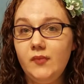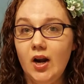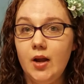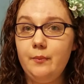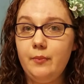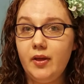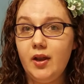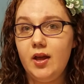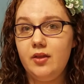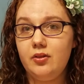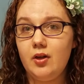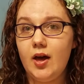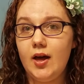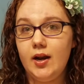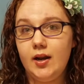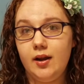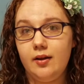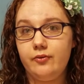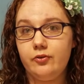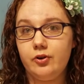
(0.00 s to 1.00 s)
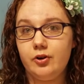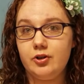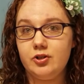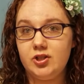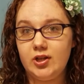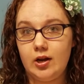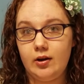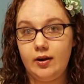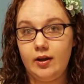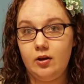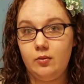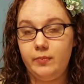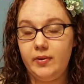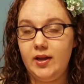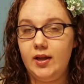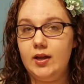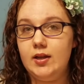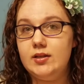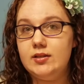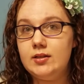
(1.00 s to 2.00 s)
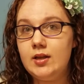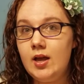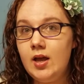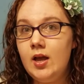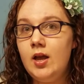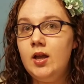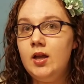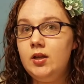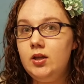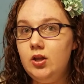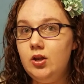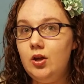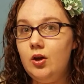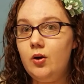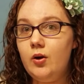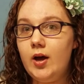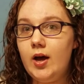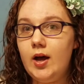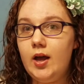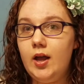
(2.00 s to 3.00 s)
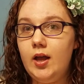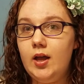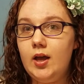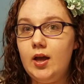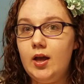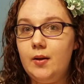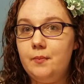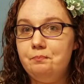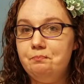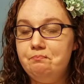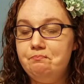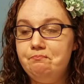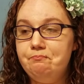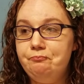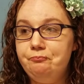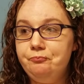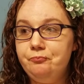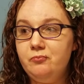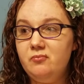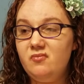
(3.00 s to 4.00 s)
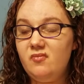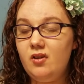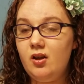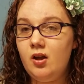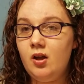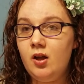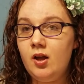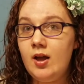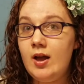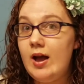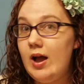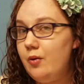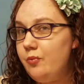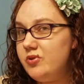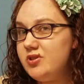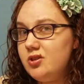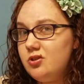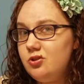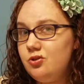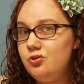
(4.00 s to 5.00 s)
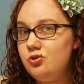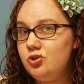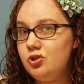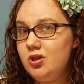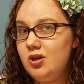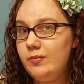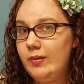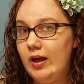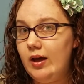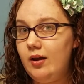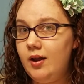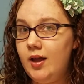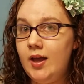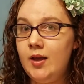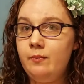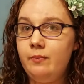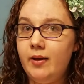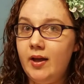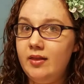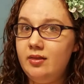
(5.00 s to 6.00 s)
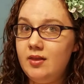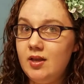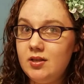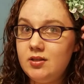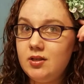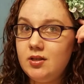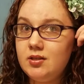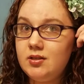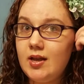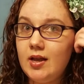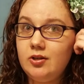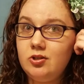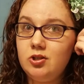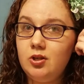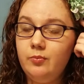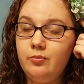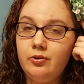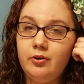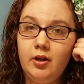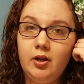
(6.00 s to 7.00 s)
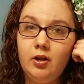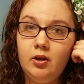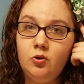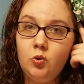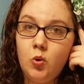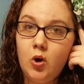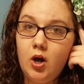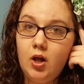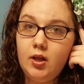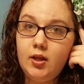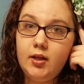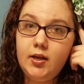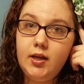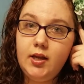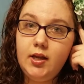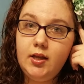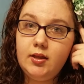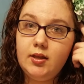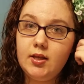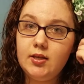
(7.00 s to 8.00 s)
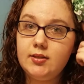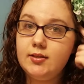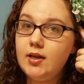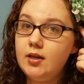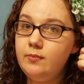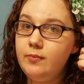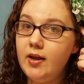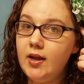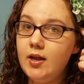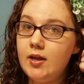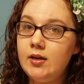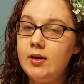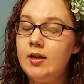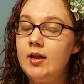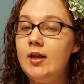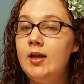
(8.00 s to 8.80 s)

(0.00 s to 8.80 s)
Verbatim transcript: but I thought I'd give her a shout out because, you know, I, um, I wasn't too sure about it, but this is actually pretty good quality, this headband,